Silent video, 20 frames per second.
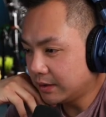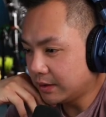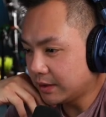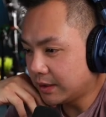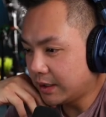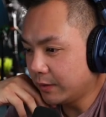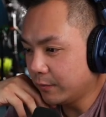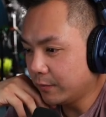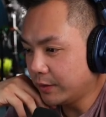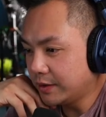
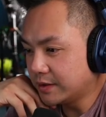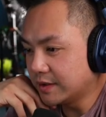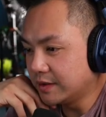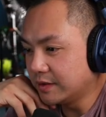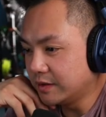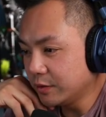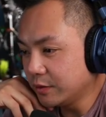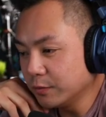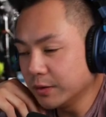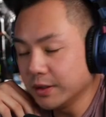Can't wait to
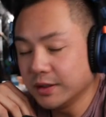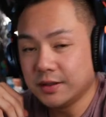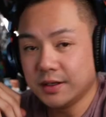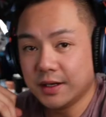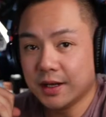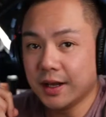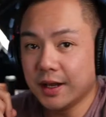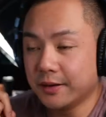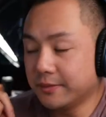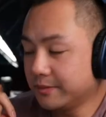do it.
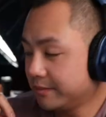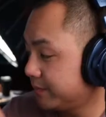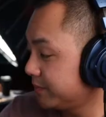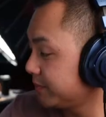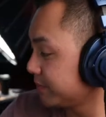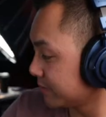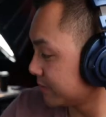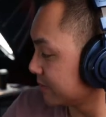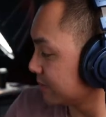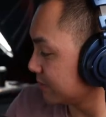Yeah,
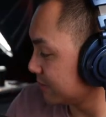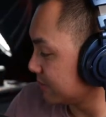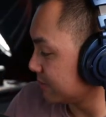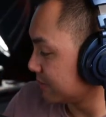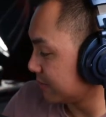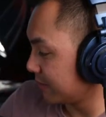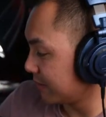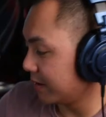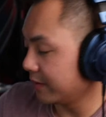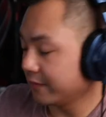
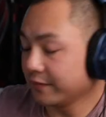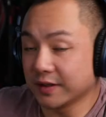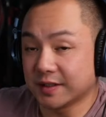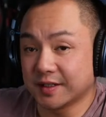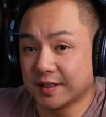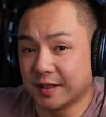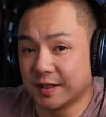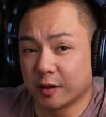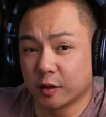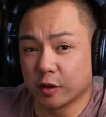fits
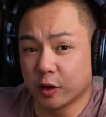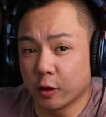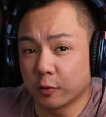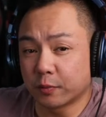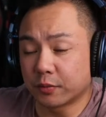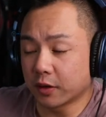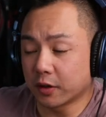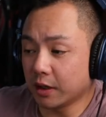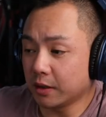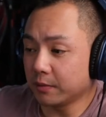in here no
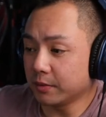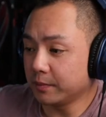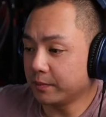problem.